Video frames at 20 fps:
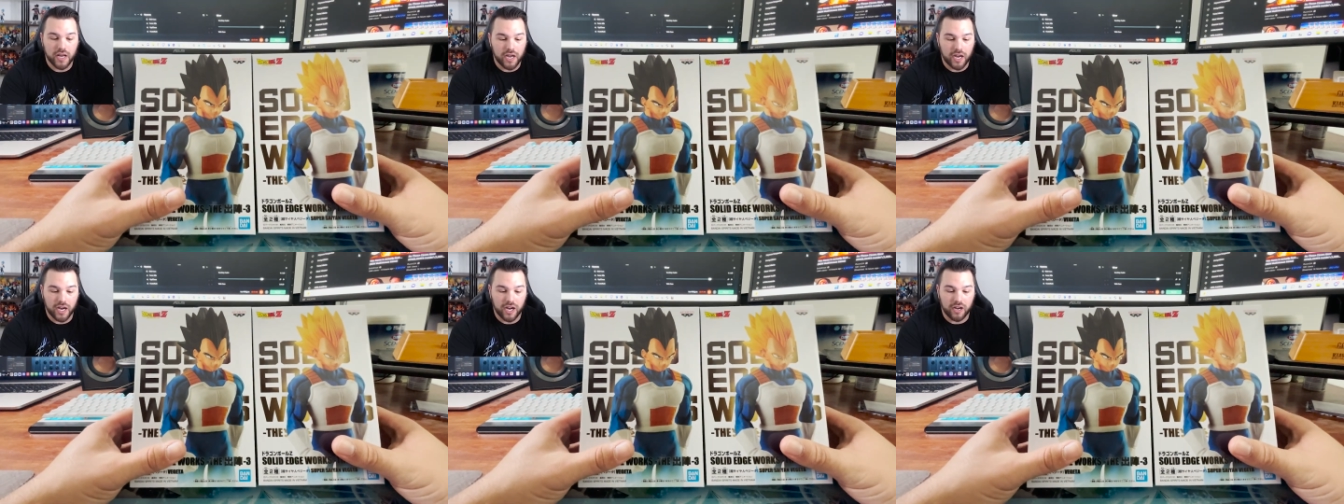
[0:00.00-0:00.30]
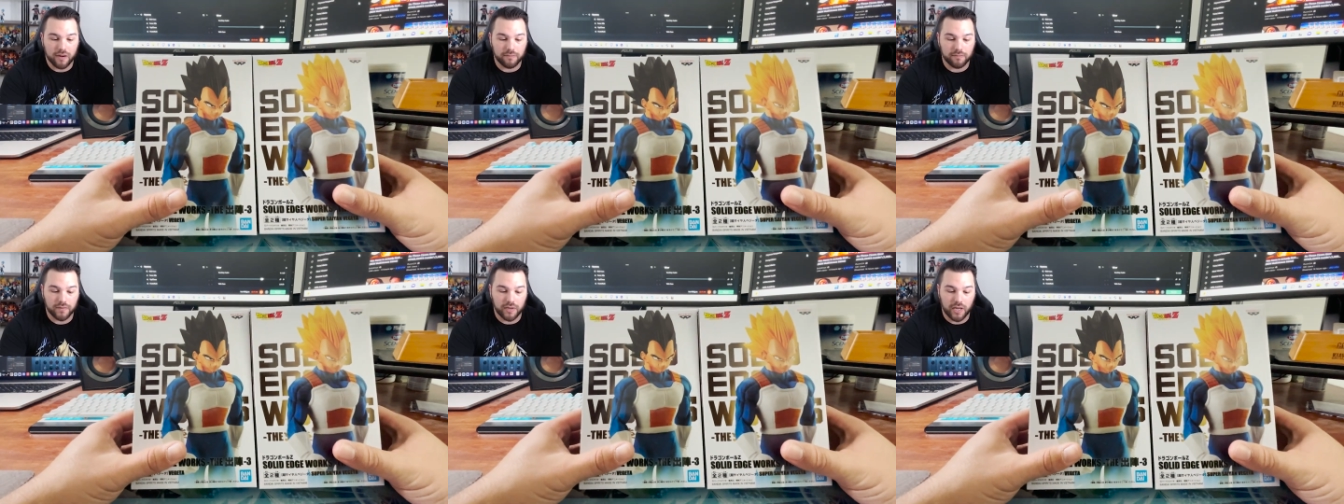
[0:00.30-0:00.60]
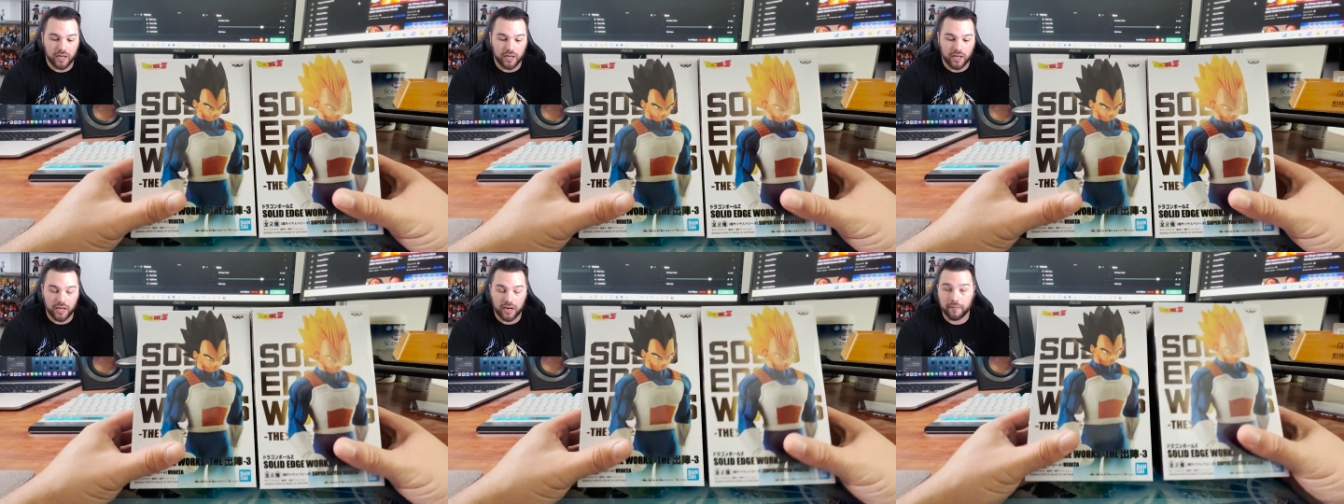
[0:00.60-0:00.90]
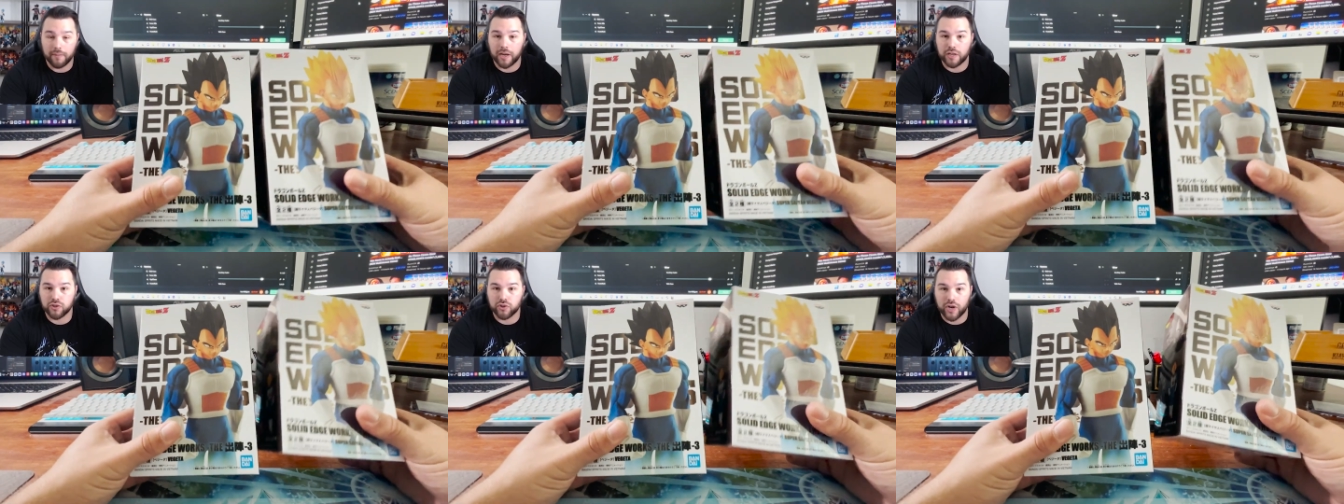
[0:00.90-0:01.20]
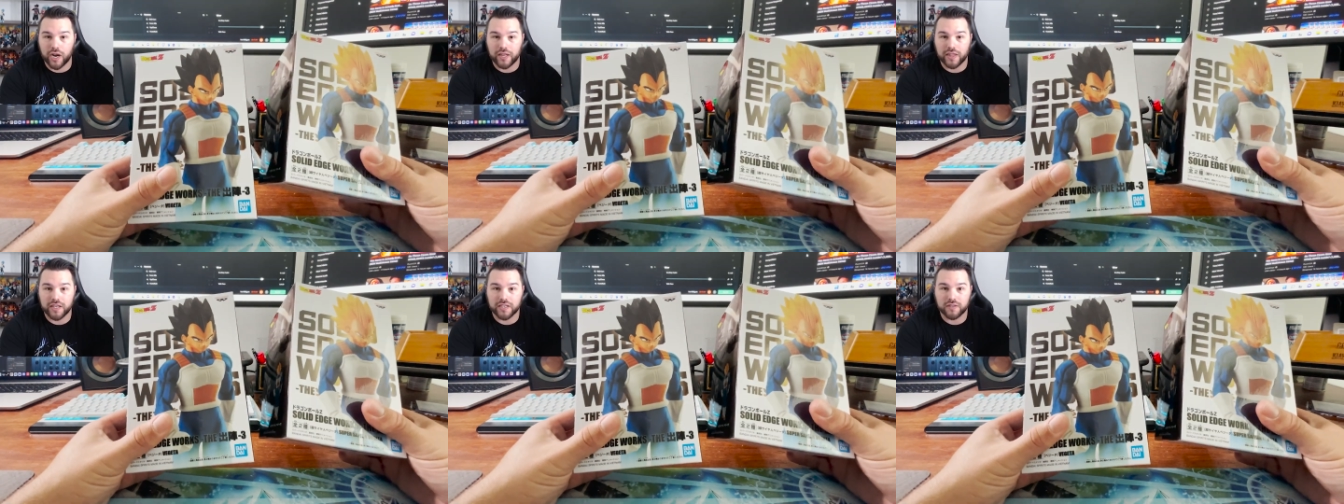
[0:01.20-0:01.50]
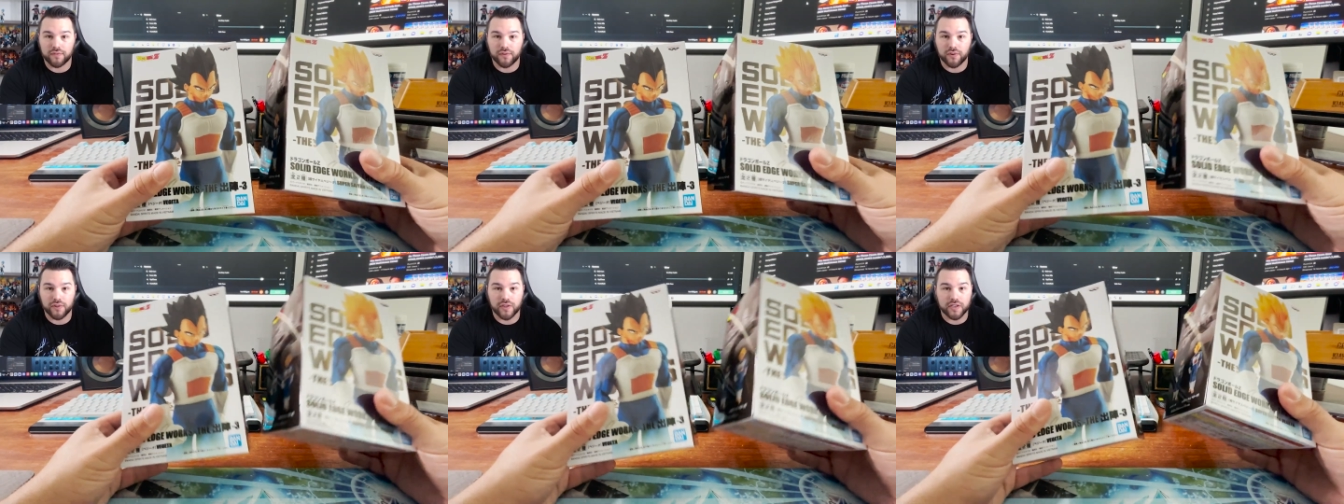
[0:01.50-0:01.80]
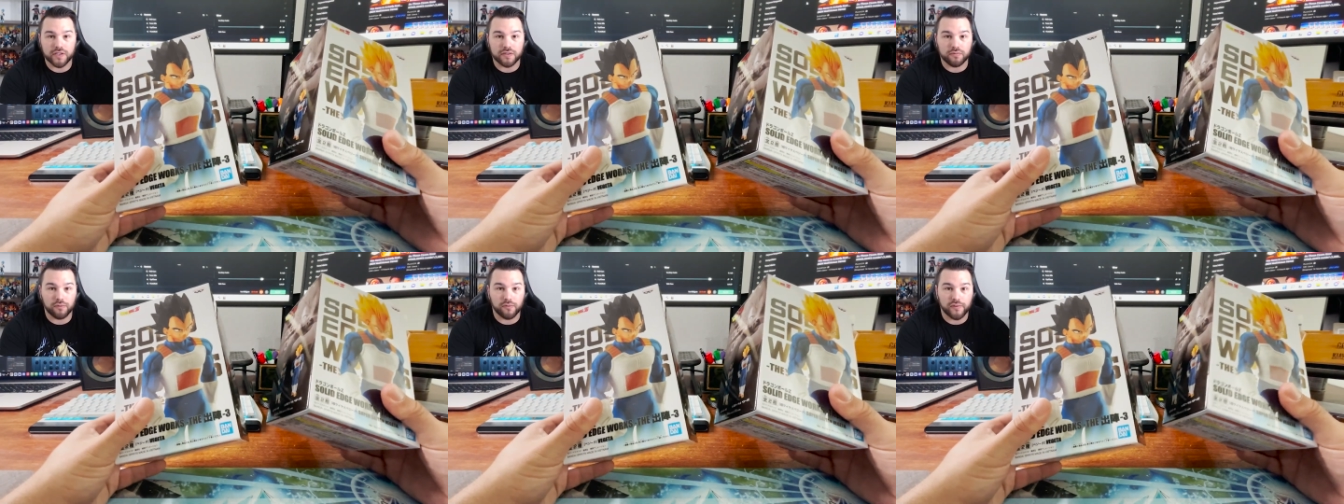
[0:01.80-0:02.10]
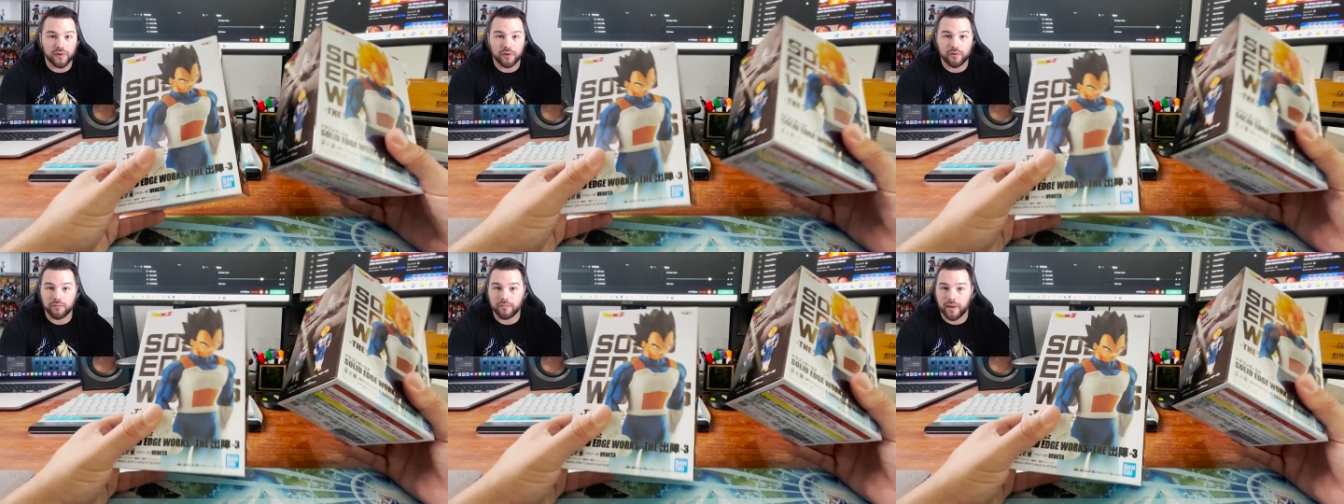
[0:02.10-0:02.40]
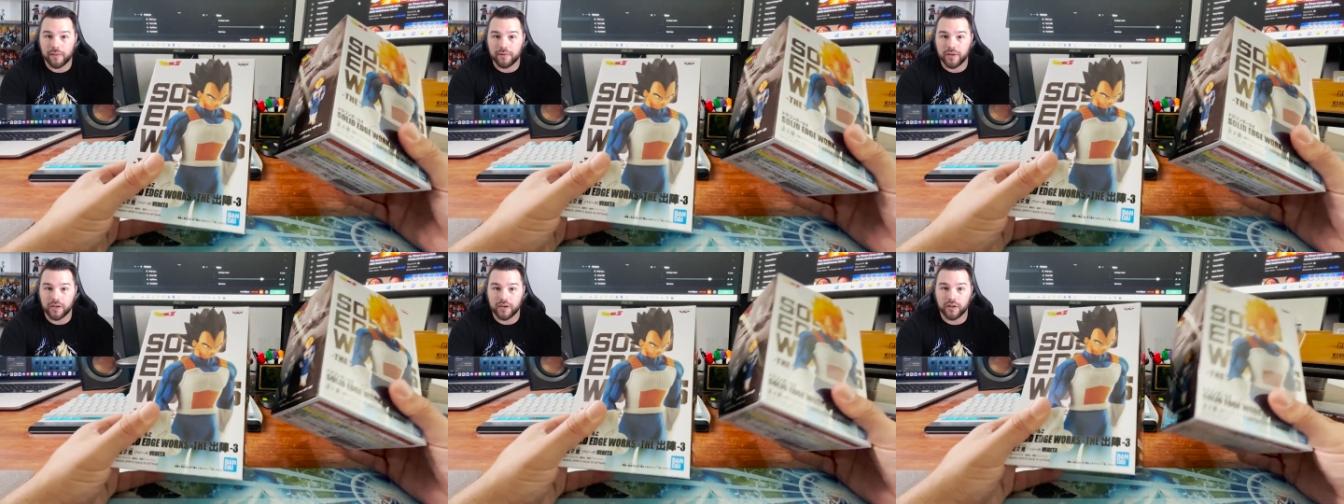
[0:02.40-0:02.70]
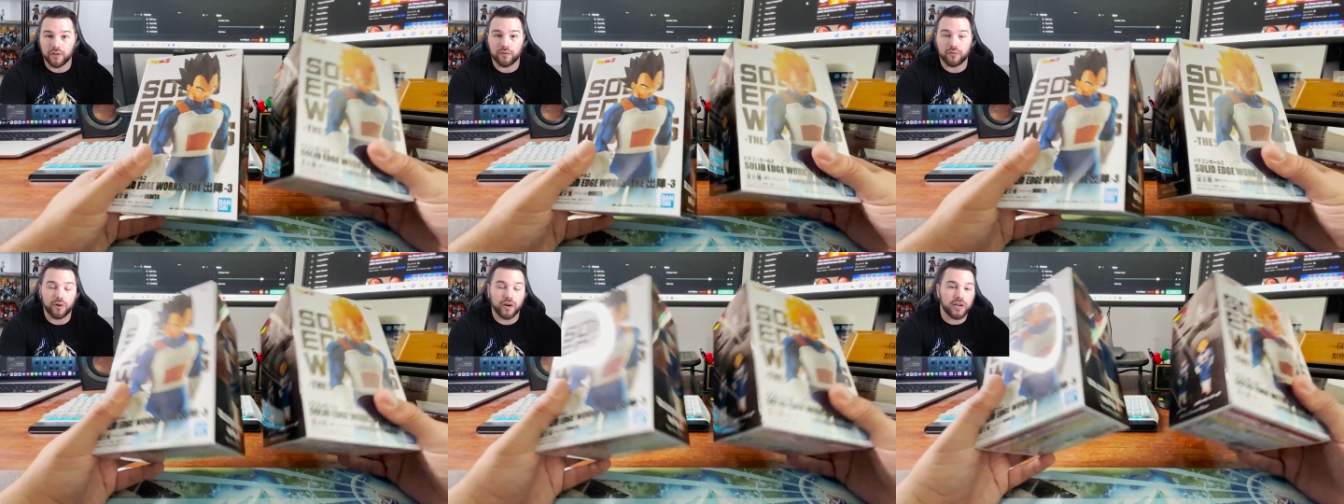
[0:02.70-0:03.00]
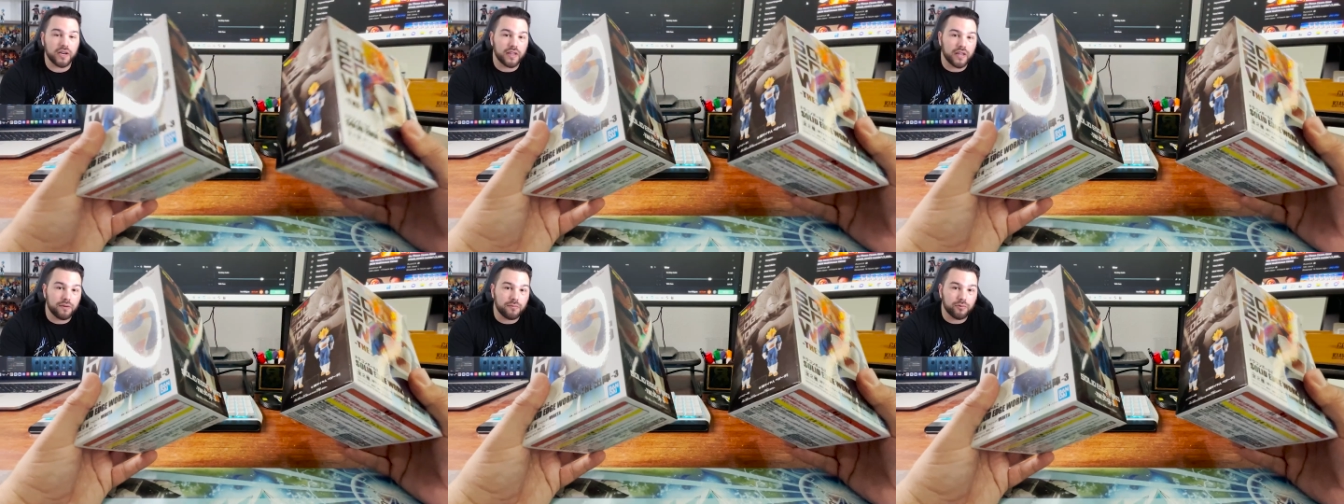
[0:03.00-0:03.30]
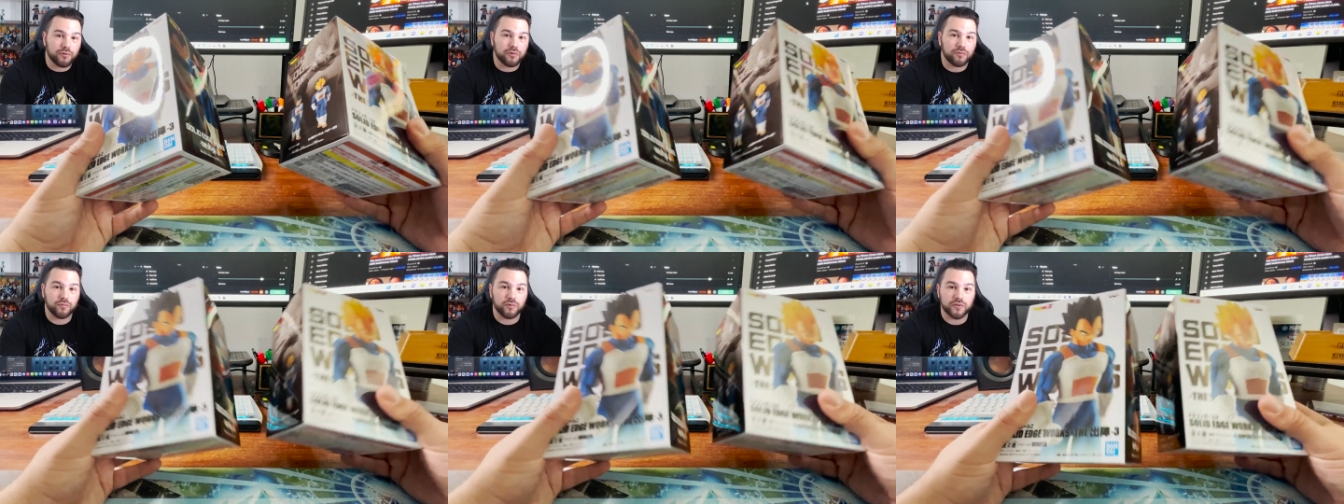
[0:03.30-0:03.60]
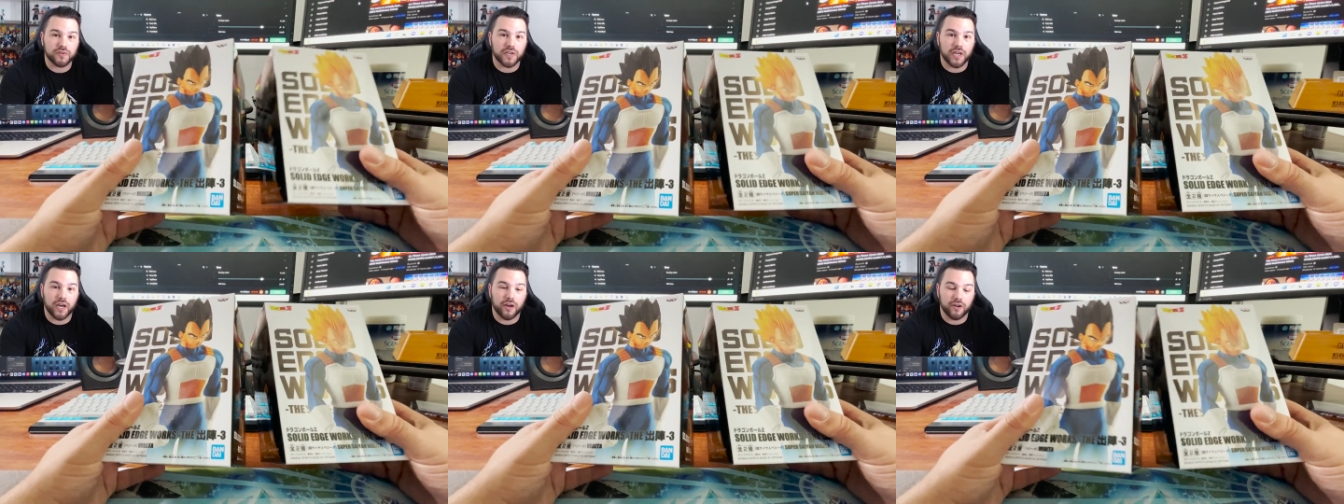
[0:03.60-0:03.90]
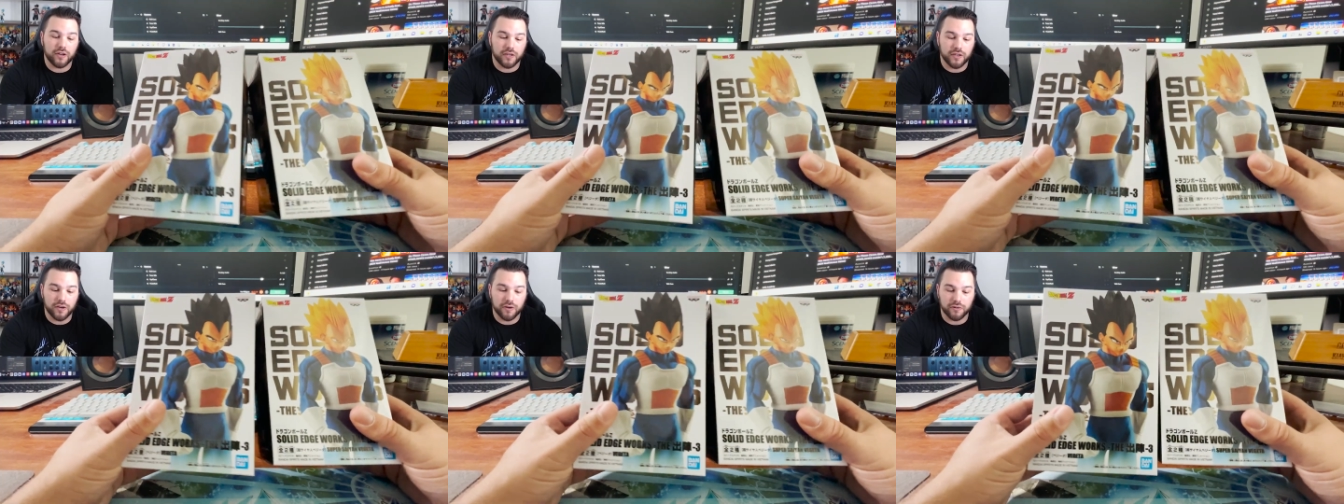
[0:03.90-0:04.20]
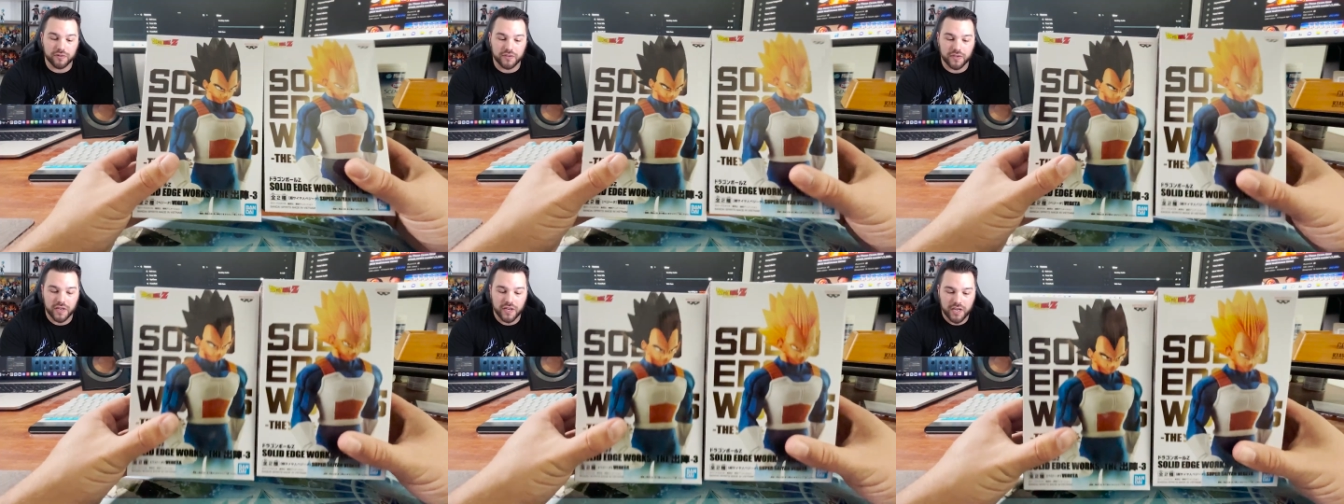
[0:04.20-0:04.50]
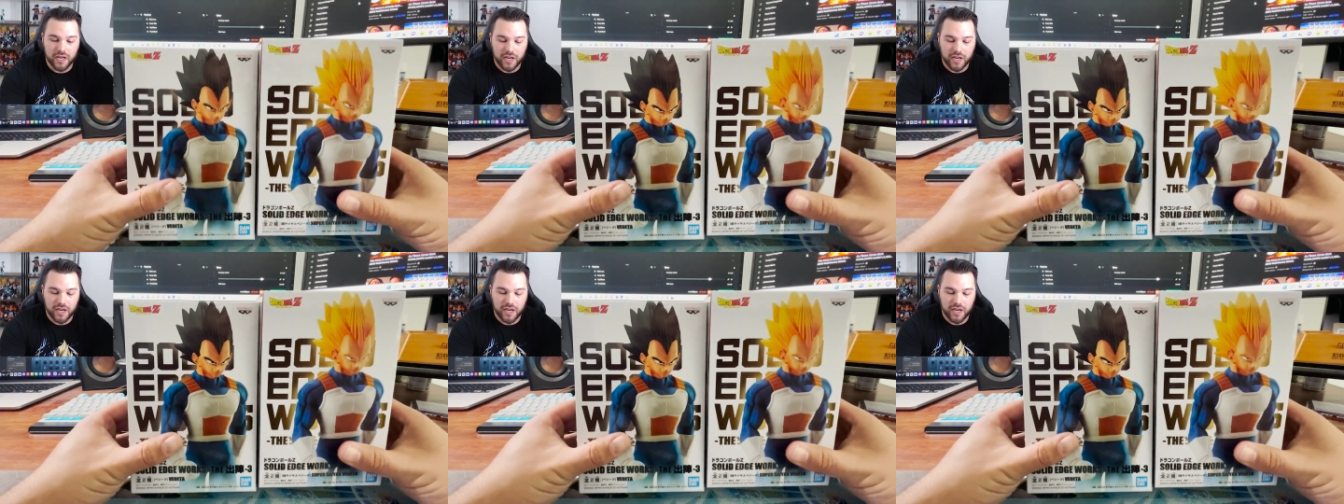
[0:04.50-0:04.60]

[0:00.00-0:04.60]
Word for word: Um, and, and, I might try this for this review and maybe another one, and then we'll, we'll see how it goes.